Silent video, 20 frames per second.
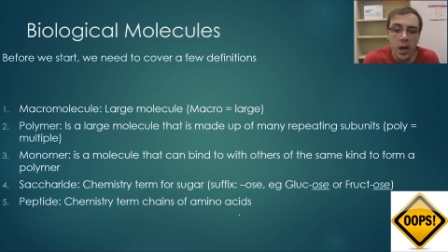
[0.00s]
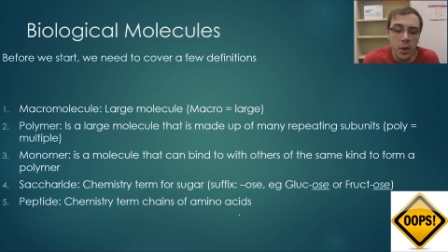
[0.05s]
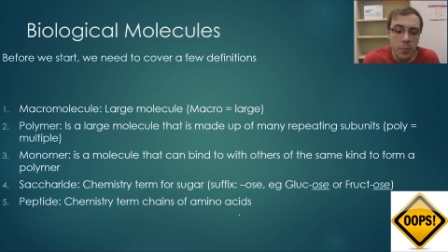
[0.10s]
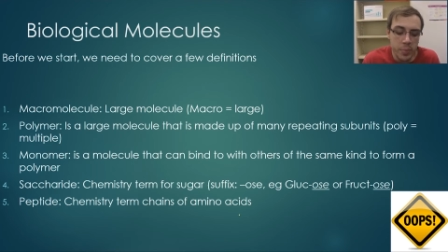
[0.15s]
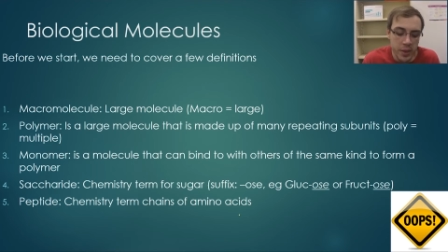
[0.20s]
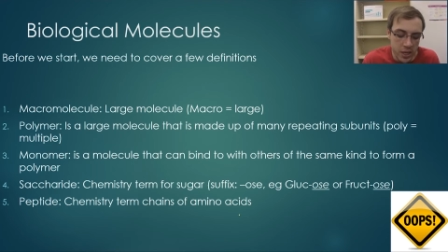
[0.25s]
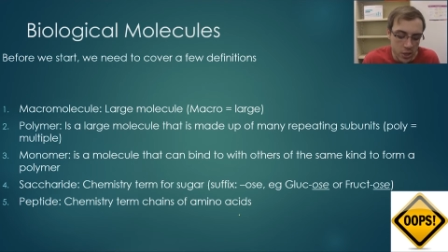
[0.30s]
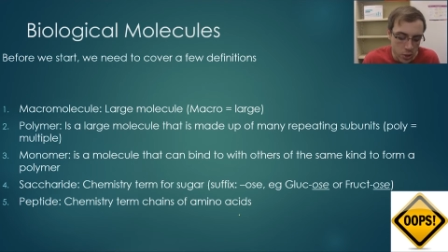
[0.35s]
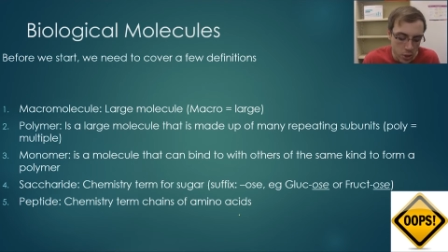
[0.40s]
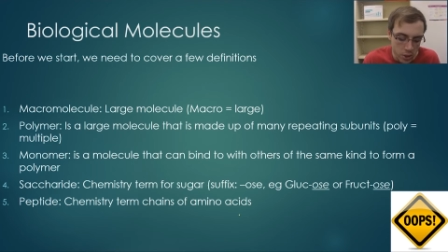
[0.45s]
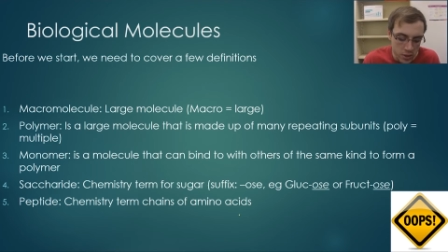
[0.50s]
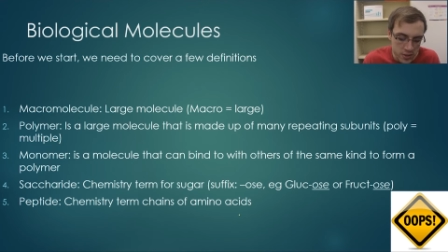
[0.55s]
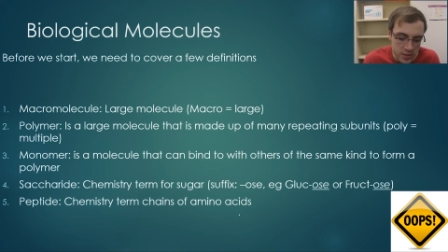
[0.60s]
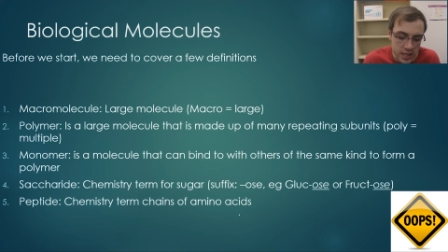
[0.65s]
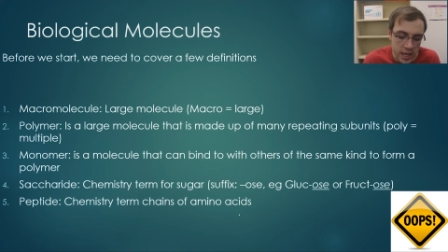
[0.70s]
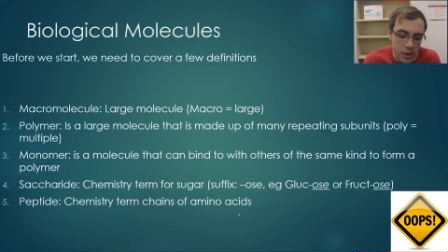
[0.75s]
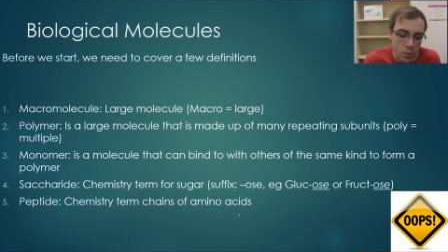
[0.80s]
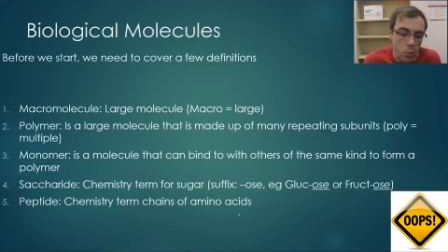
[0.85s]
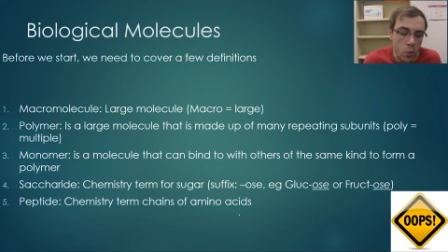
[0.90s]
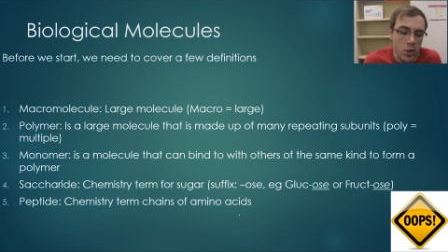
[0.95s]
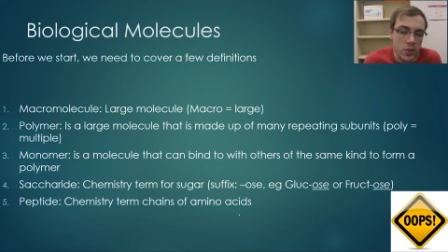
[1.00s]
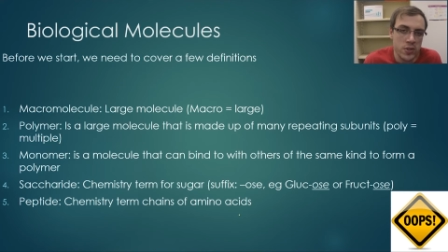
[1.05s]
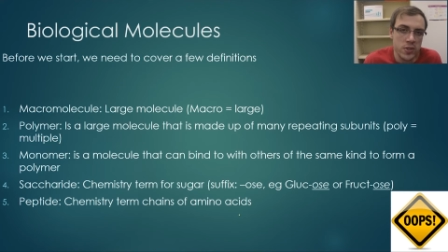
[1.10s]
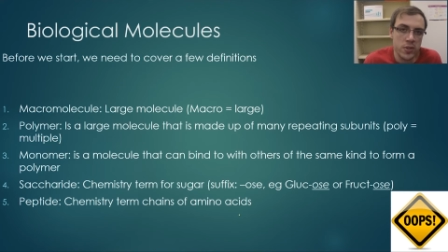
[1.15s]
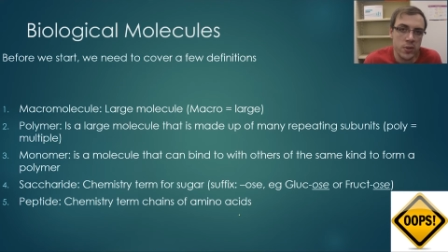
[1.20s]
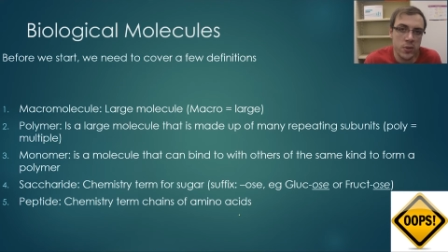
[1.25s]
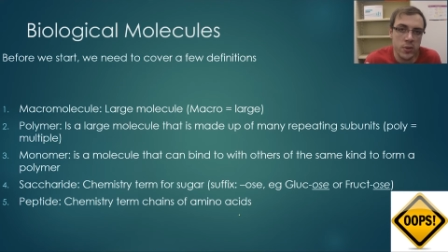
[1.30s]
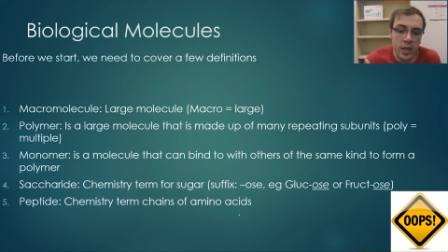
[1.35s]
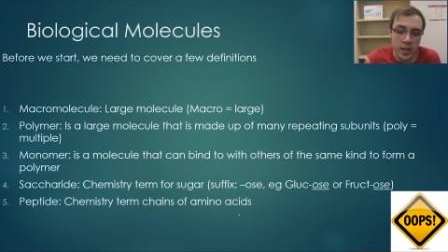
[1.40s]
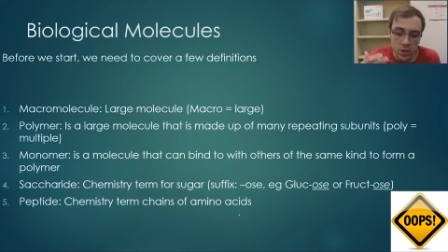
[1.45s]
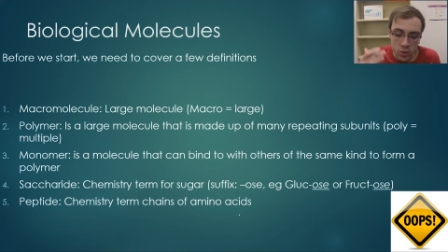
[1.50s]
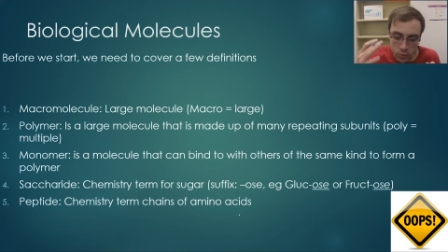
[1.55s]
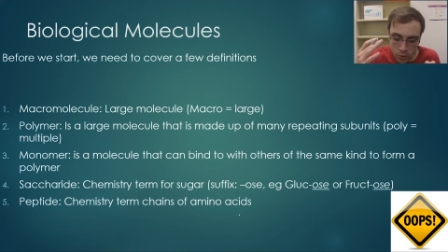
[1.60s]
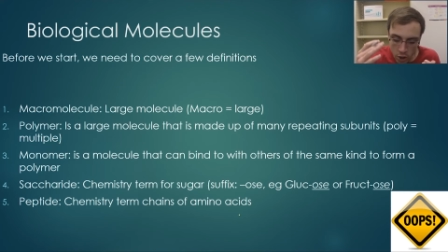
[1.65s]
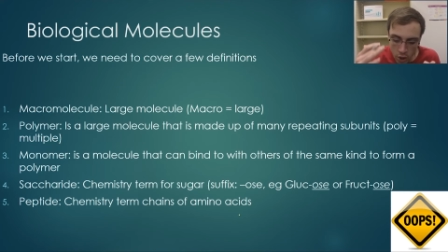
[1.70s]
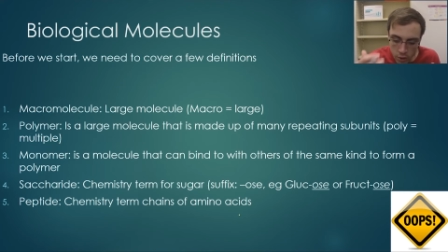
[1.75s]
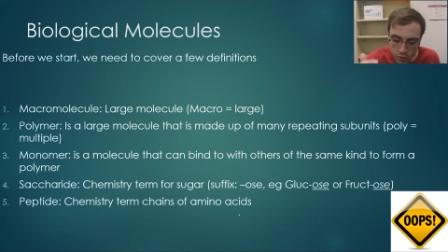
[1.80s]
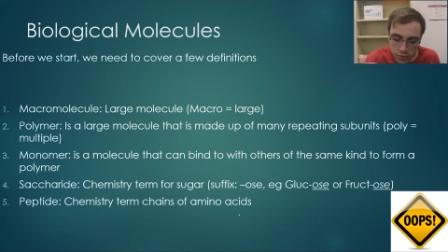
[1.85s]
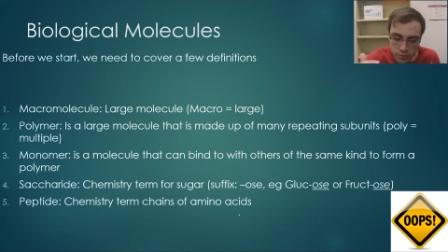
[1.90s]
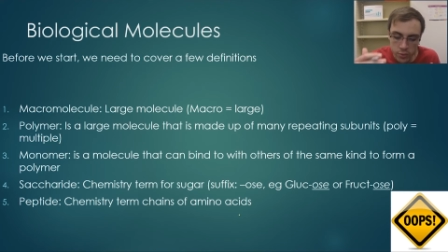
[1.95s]
because they want to, like, you'll
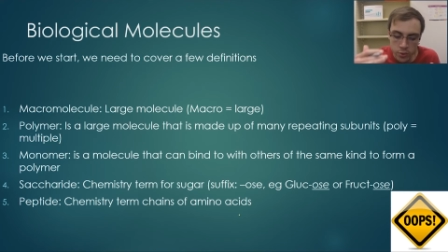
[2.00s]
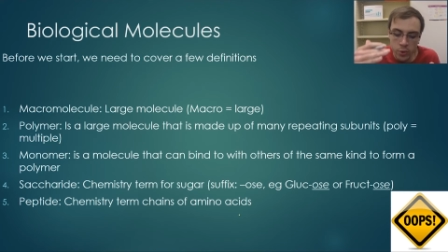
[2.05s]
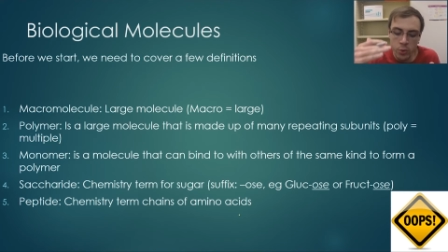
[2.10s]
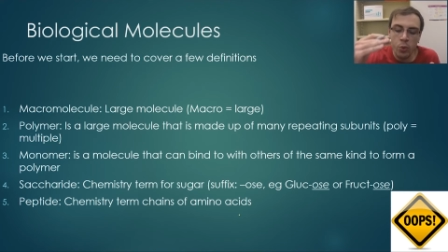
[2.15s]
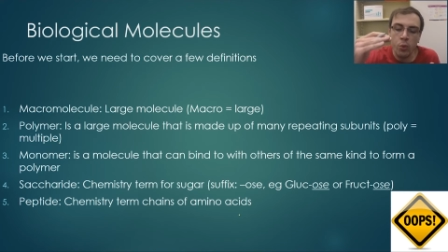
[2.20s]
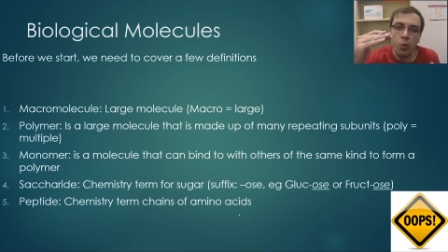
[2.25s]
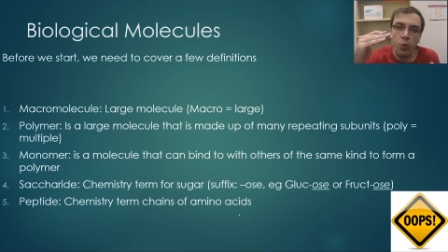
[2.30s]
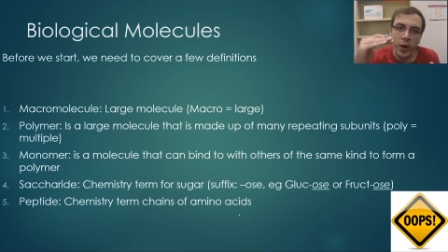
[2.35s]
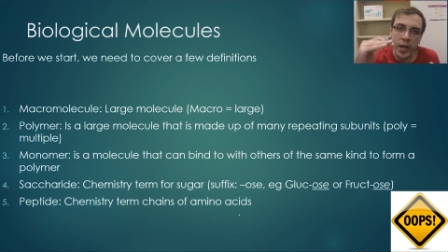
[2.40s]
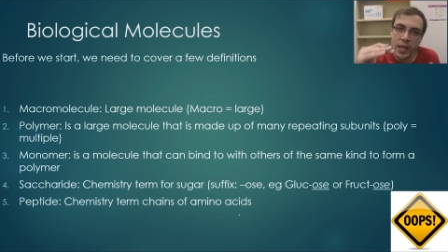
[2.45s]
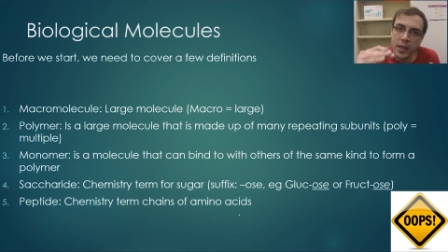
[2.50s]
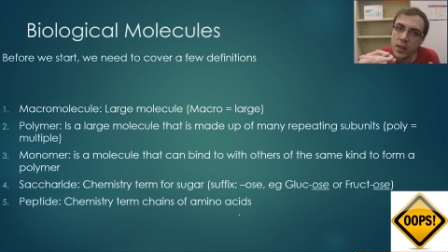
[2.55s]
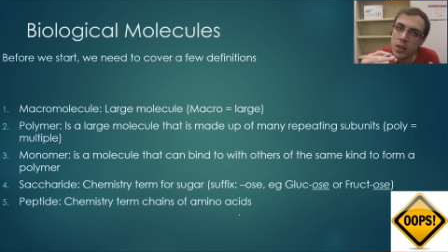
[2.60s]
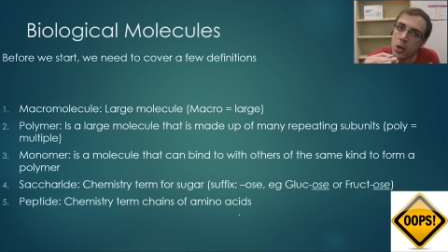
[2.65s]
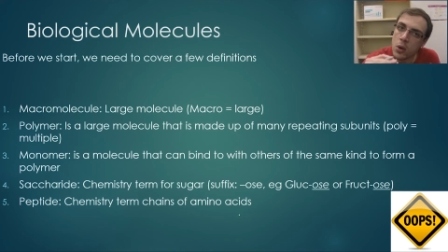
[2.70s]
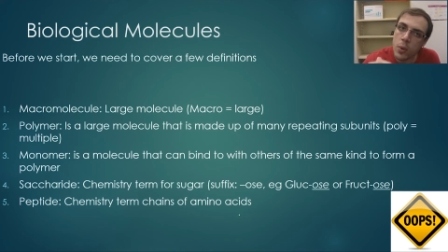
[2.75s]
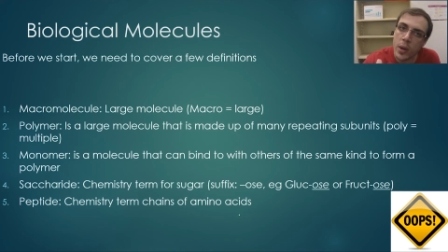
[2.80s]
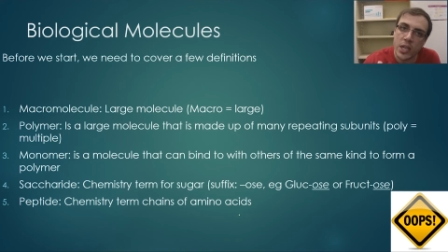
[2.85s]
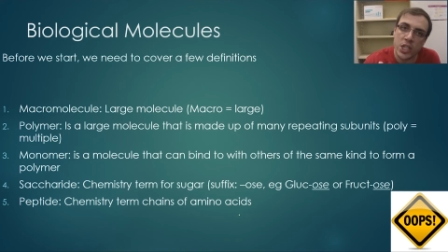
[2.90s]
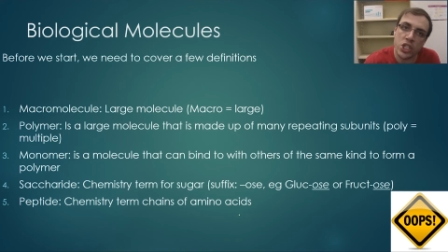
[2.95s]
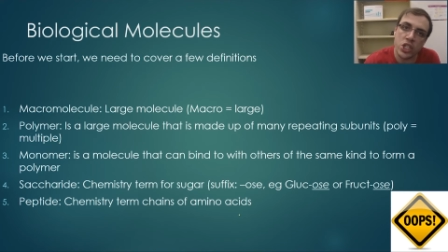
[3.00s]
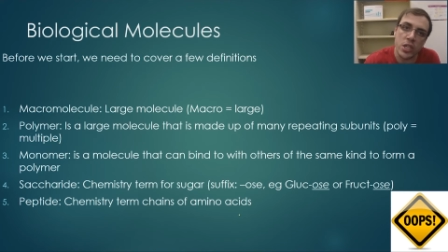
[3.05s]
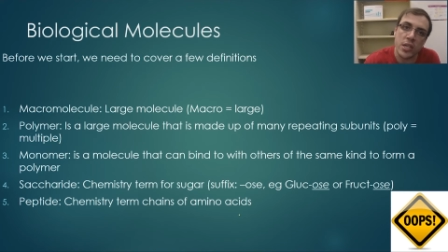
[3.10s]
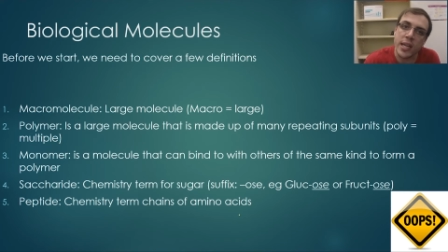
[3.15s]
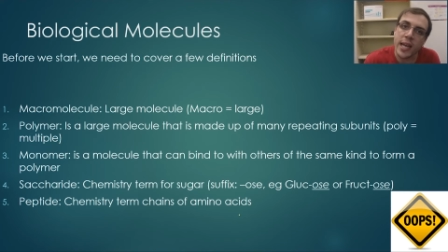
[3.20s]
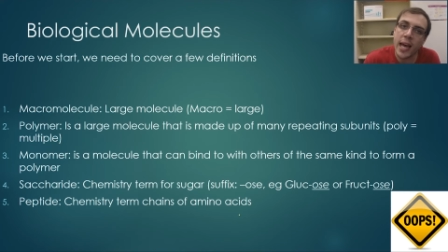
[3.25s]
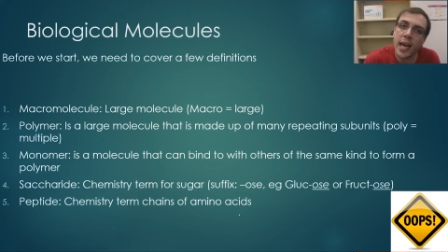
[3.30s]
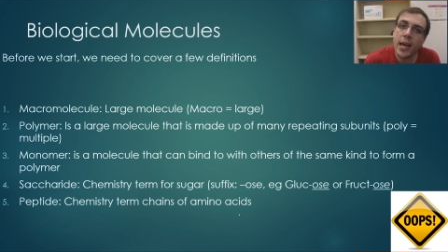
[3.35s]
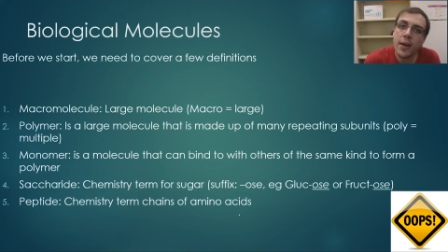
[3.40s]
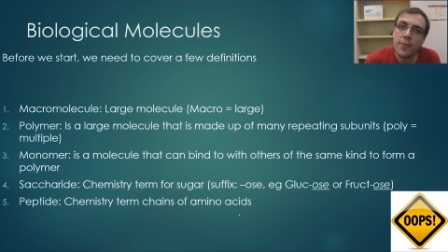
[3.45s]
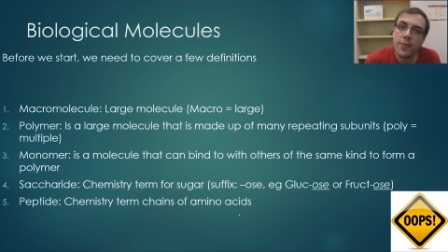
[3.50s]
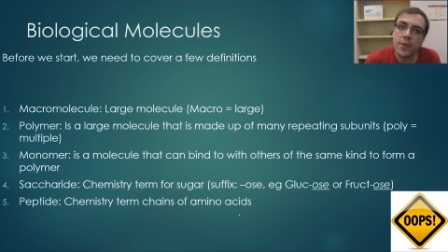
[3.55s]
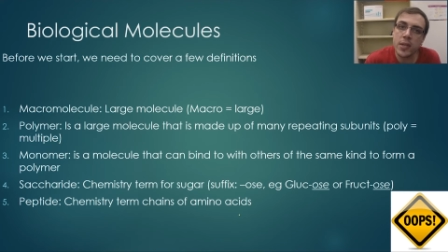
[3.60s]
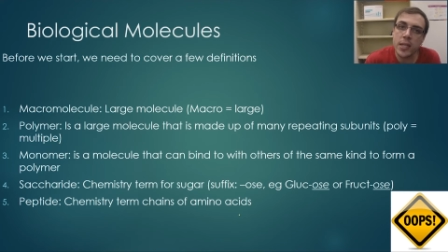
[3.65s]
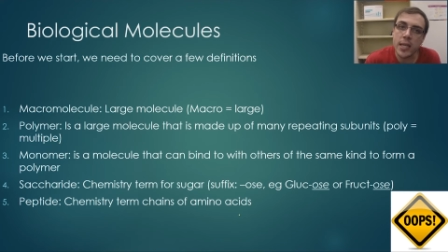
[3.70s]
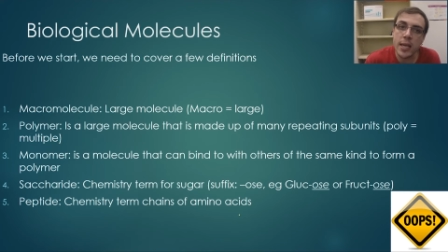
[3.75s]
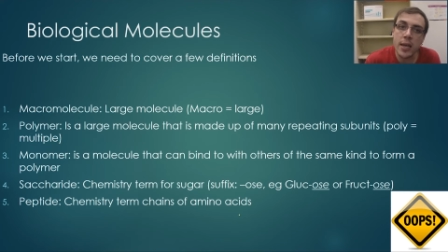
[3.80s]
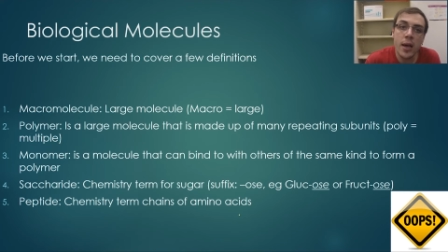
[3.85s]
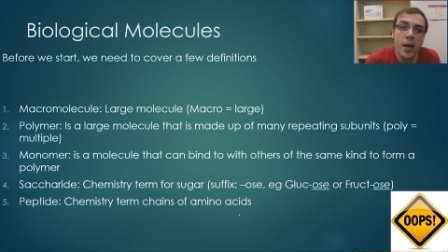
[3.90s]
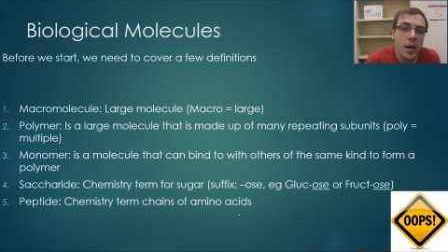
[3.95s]
go through, read the question
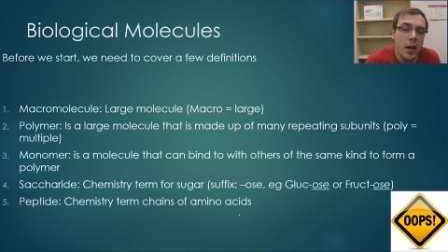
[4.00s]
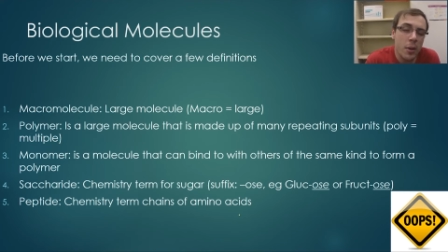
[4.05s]
carefully,